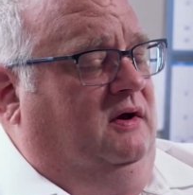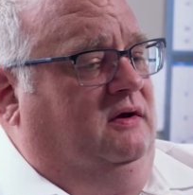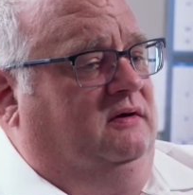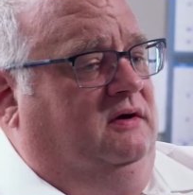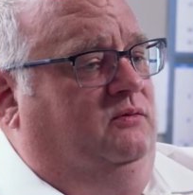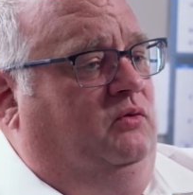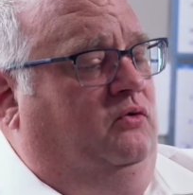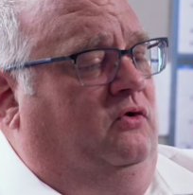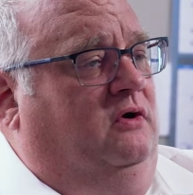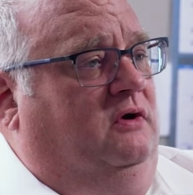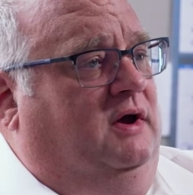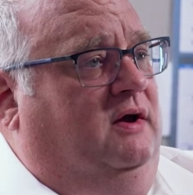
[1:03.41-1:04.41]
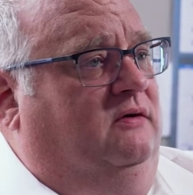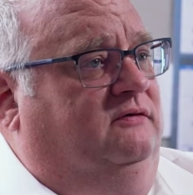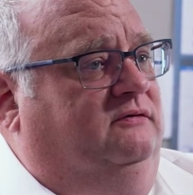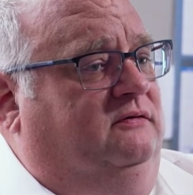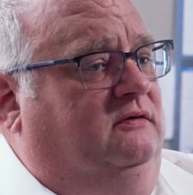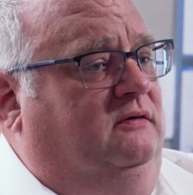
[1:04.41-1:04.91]
And a Gemba board
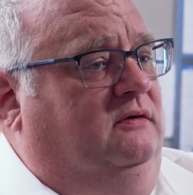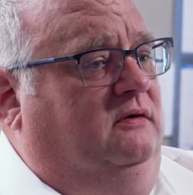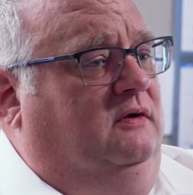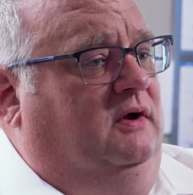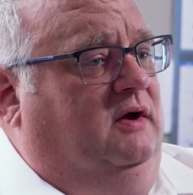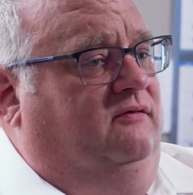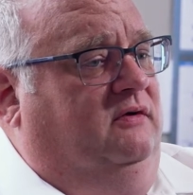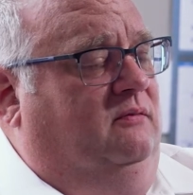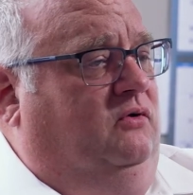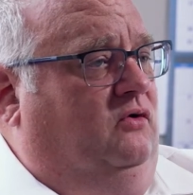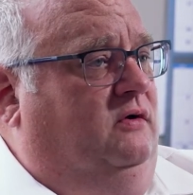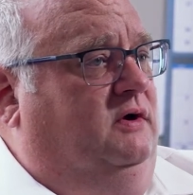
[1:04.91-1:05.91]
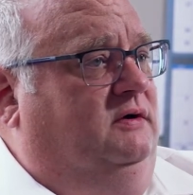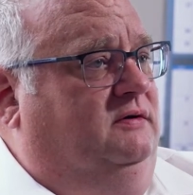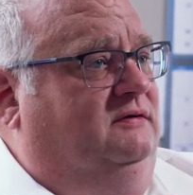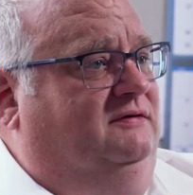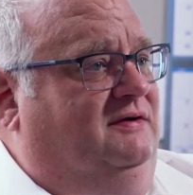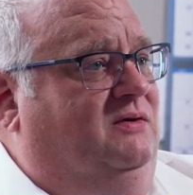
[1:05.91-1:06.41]
allows every employee
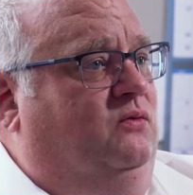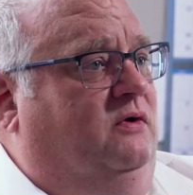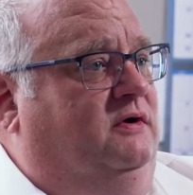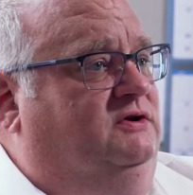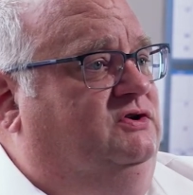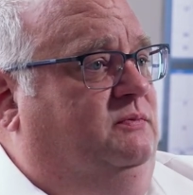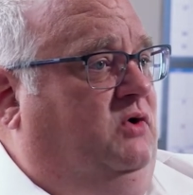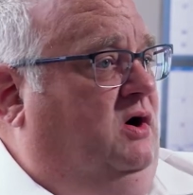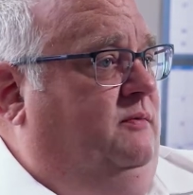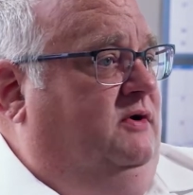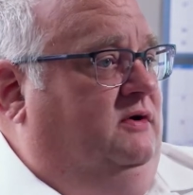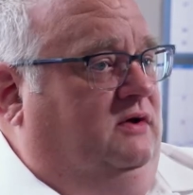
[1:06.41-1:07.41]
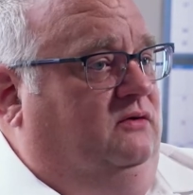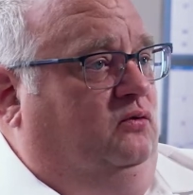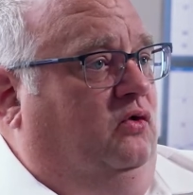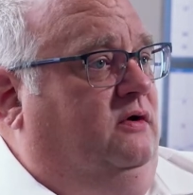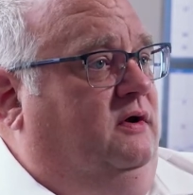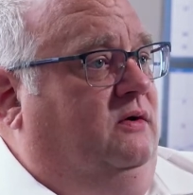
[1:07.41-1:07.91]
to see where each department is
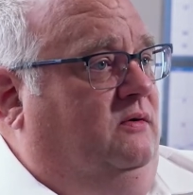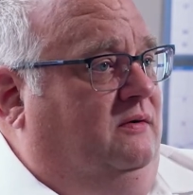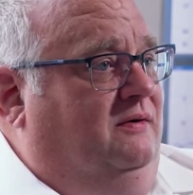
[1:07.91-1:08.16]
working,